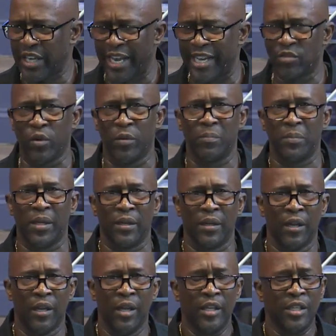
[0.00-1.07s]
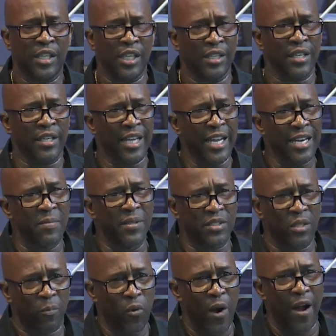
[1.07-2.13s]
stays with me. The kingdom
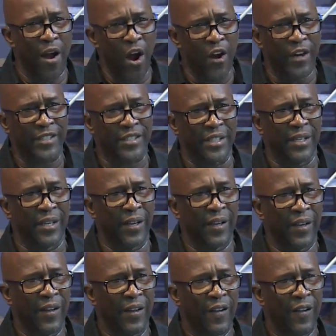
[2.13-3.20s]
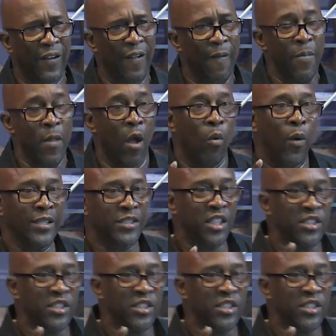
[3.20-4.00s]
is a priority. Watch